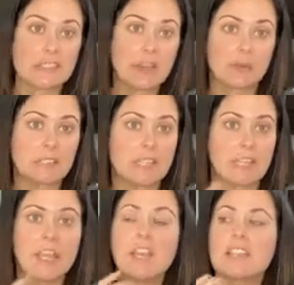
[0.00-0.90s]
They always
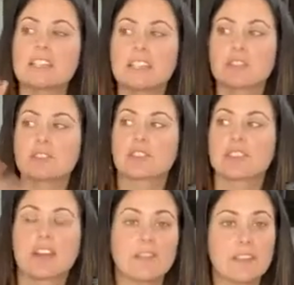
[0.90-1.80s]
say seasonal
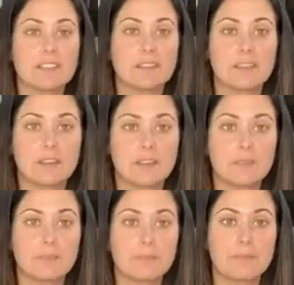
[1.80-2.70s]
stuff is if
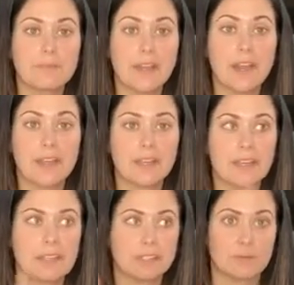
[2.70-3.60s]
the
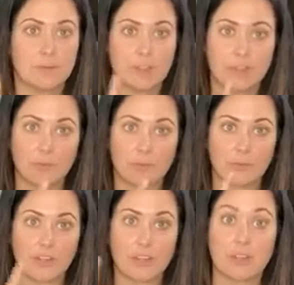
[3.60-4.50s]
honey is
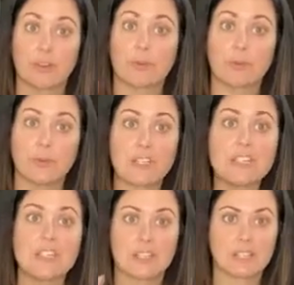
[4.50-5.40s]
within your
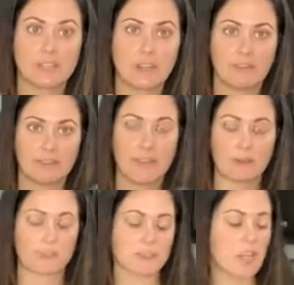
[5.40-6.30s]
region of
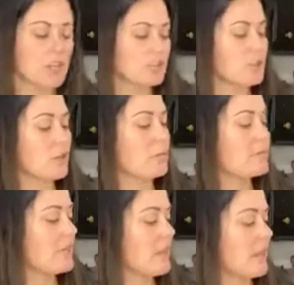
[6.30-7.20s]
flowers. So
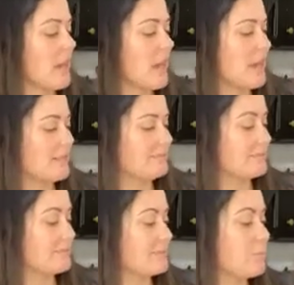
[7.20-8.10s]

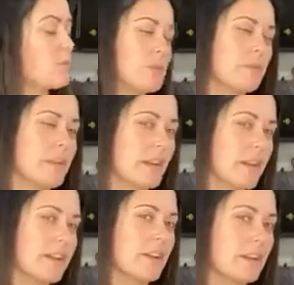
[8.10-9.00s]
we will put
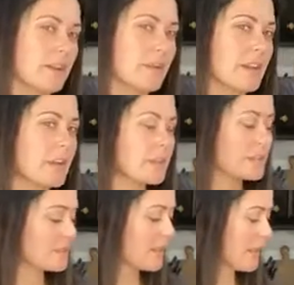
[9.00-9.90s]
honey on our pancakes
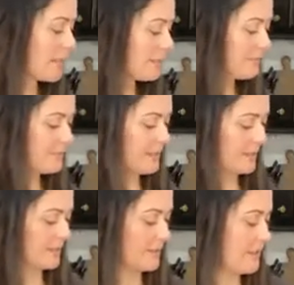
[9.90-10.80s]
today
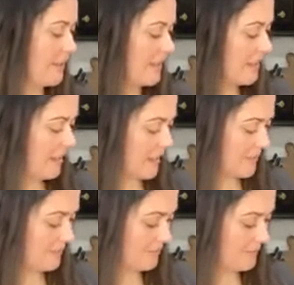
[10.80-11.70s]
because
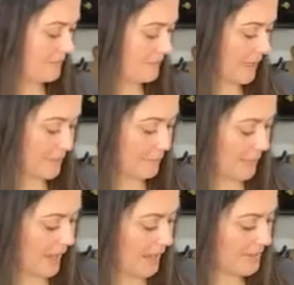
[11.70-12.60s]
that's what we
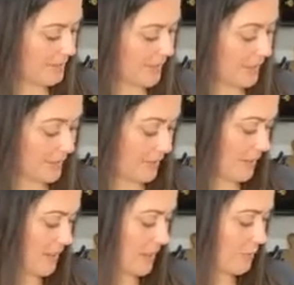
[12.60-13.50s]
have, and
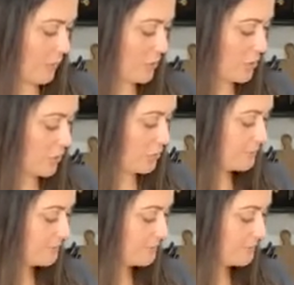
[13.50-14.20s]
honey works too.